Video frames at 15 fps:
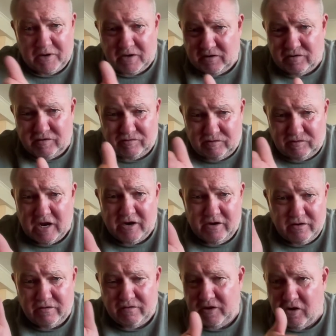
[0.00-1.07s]
You can just go
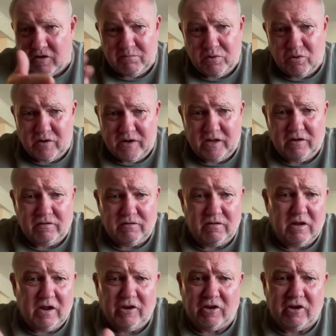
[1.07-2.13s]
to the
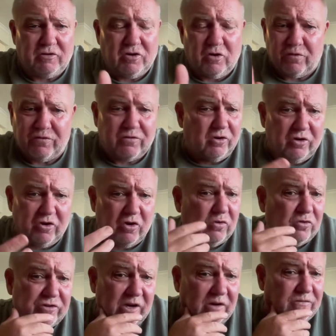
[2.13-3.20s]
onboarding. You could do it through a
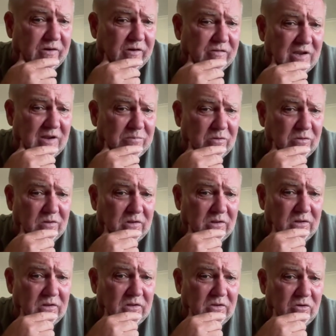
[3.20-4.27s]
Google Sheet, for example,
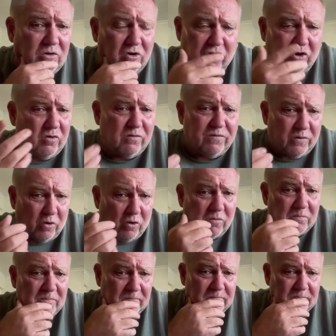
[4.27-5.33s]
or a Google
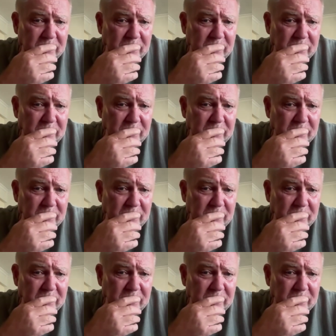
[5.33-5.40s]
Form.